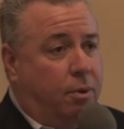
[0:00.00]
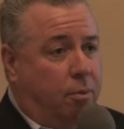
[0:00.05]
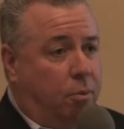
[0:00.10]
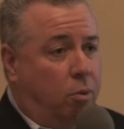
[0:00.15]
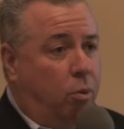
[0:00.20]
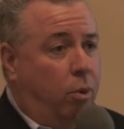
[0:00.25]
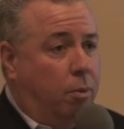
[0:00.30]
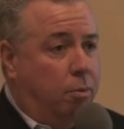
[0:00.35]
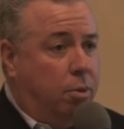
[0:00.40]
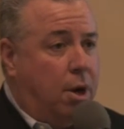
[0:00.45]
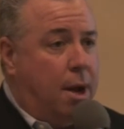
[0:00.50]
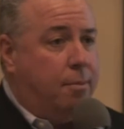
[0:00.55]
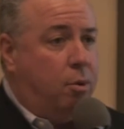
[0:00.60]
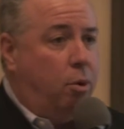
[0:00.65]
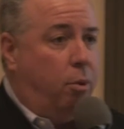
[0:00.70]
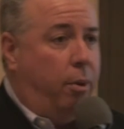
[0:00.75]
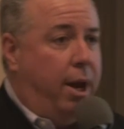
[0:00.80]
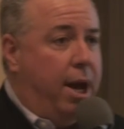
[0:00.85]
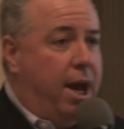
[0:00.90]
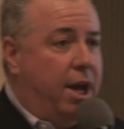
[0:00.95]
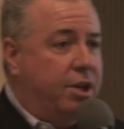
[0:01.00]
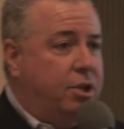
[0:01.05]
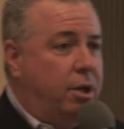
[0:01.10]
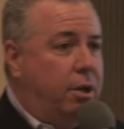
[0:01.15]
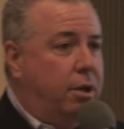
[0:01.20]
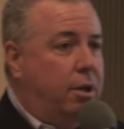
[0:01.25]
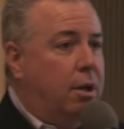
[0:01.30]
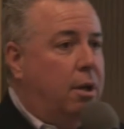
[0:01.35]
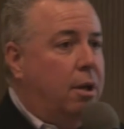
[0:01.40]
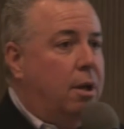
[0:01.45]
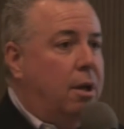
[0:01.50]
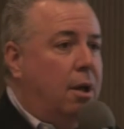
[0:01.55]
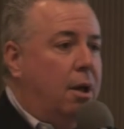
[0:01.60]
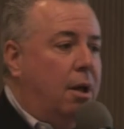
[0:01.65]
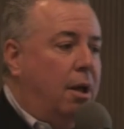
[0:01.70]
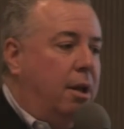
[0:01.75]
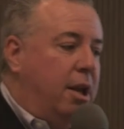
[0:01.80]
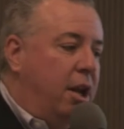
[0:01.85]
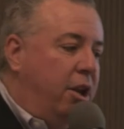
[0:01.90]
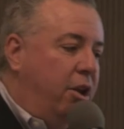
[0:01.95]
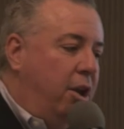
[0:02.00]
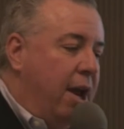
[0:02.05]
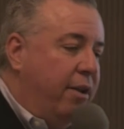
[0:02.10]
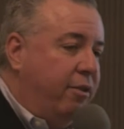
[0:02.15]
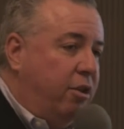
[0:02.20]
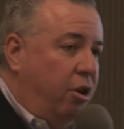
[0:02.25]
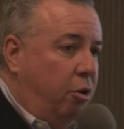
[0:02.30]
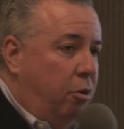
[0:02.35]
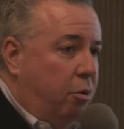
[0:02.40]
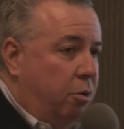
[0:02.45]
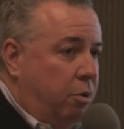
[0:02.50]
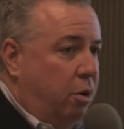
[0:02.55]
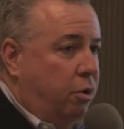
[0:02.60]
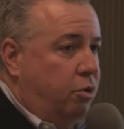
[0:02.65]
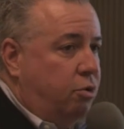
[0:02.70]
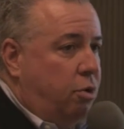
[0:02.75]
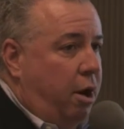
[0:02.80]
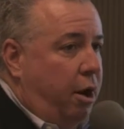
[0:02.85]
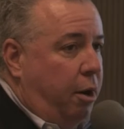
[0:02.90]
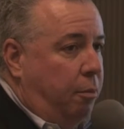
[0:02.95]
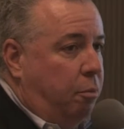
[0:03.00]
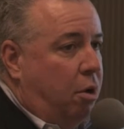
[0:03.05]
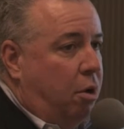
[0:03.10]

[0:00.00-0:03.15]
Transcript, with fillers: with a proper reaction. And then you have to do a, a, drying